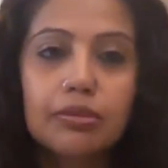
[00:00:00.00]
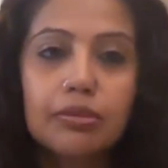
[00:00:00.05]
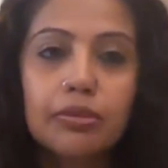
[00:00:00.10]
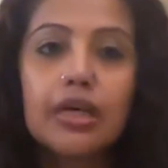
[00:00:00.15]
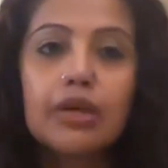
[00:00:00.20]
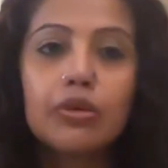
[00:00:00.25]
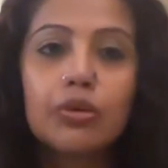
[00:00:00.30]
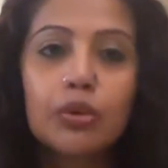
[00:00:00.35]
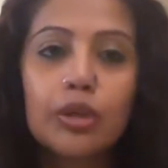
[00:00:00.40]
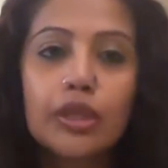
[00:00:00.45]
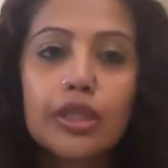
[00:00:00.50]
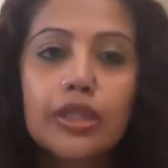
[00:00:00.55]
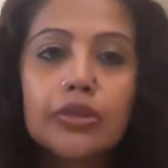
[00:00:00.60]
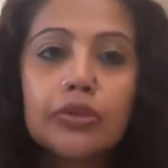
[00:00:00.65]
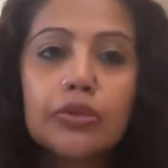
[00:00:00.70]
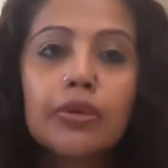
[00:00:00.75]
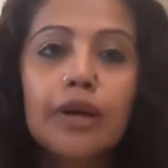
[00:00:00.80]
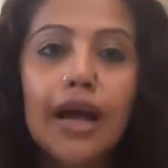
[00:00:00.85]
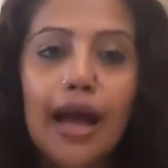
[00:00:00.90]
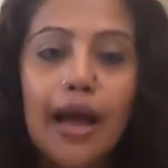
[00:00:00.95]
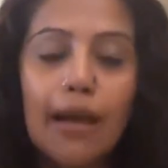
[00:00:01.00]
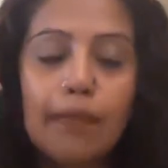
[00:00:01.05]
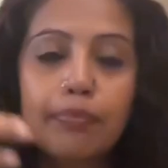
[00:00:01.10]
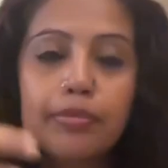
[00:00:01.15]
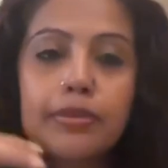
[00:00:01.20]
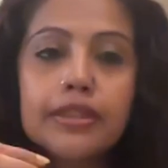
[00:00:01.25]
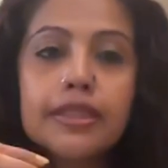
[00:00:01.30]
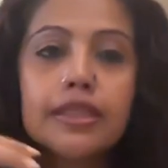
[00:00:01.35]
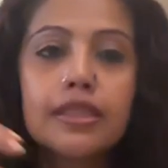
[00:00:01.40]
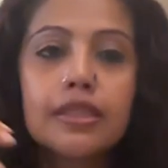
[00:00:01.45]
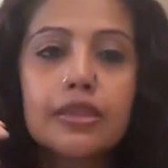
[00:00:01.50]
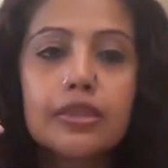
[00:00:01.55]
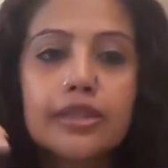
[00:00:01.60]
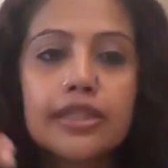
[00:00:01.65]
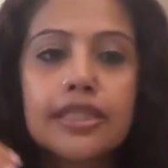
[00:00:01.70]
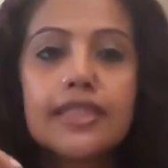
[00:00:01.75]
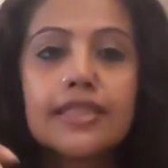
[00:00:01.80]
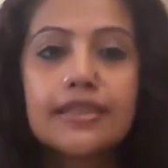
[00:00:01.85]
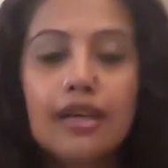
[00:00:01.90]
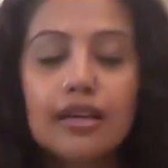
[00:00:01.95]
We are going to
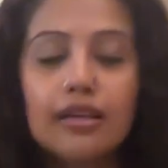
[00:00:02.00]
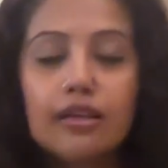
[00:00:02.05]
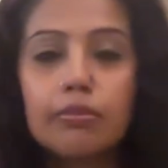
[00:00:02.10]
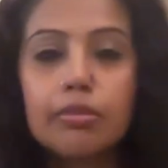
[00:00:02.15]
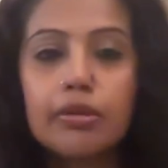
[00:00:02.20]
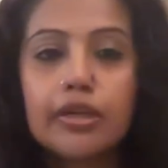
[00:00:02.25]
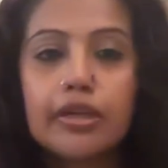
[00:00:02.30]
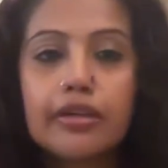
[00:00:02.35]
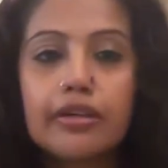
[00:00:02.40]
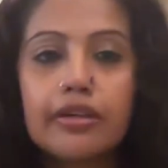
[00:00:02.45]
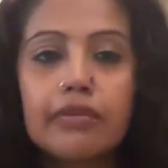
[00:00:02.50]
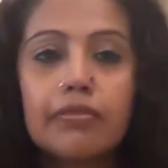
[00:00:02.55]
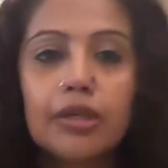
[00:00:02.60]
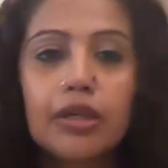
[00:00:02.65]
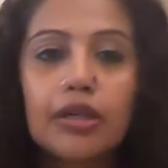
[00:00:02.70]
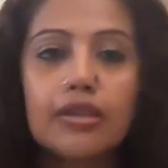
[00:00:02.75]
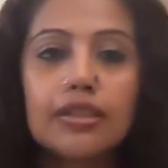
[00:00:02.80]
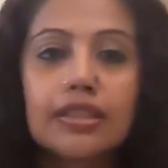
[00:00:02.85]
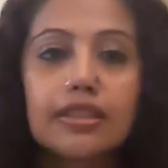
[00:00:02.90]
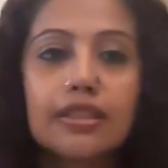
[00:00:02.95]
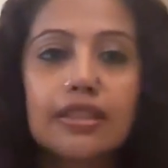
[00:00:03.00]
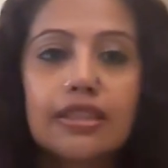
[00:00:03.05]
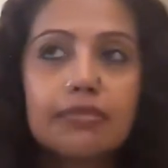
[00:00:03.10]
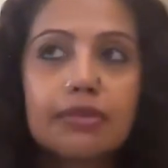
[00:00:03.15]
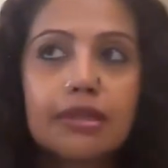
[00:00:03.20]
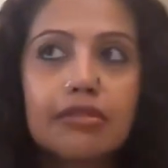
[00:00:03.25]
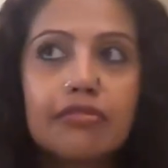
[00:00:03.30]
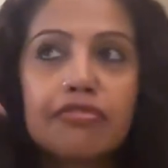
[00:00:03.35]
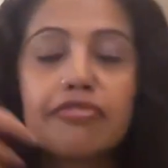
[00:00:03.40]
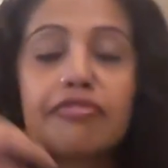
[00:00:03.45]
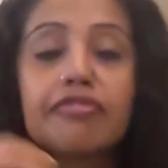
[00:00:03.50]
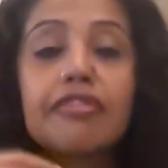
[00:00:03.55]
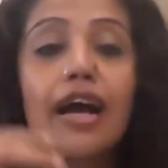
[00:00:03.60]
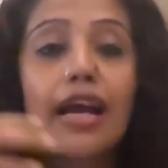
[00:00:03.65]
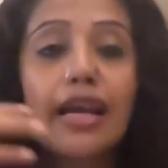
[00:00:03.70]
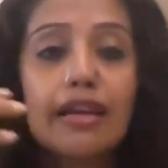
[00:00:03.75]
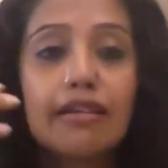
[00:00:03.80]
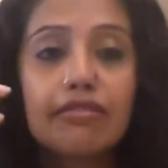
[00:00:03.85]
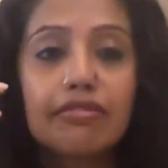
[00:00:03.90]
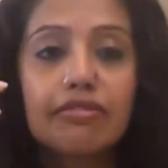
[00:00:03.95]
absolutely celebrate it because it has been
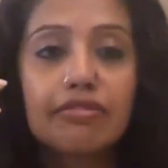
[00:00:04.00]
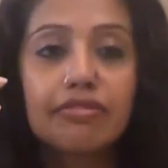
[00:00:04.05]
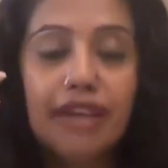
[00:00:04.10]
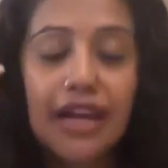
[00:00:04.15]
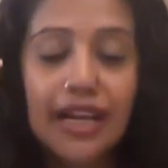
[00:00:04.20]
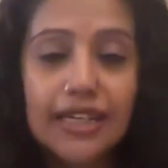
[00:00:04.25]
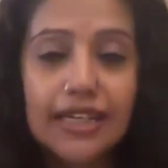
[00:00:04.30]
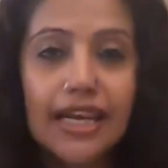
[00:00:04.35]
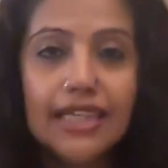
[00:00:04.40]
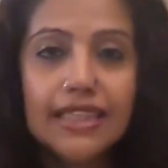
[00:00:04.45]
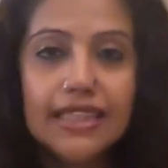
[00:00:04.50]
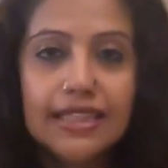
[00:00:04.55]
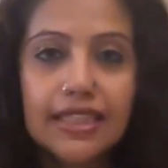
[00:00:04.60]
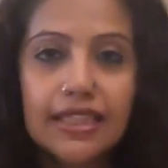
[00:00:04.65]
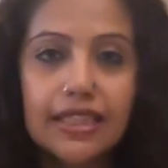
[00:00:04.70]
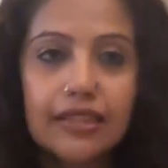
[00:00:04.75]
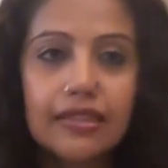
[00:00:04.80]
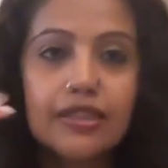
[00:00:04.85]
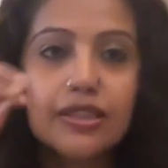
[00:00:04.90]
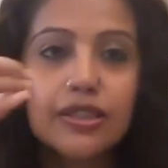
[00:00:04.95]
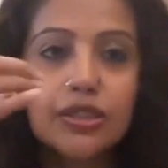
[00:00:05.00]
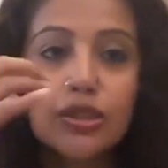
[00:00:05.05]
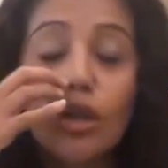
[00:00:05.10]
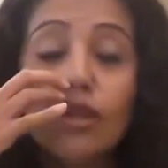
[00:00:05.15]
5 fantastic years.